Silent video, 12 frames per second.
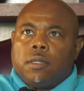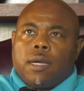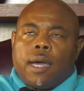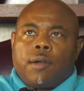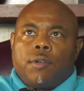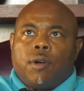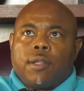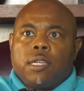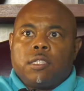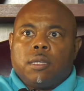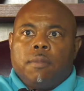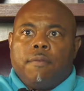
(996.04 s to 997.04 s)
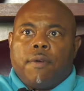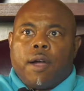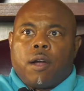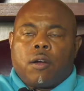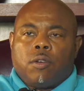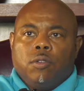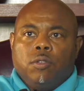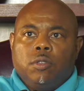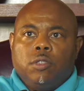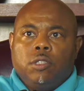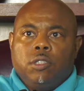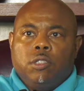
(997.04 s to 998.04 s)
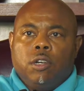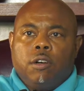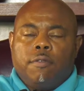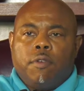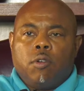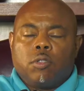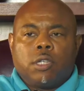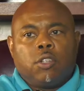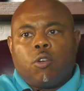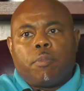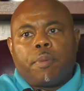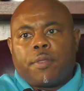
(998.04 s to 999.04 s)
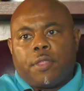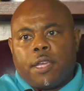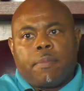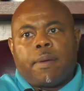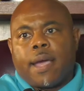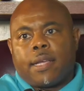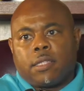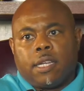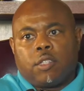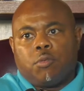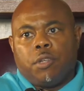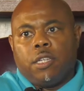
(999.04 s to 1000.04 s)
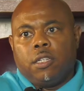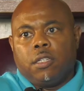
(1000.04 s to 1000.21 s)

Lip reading: don't know, I think some of our young folks, they don't think past next week.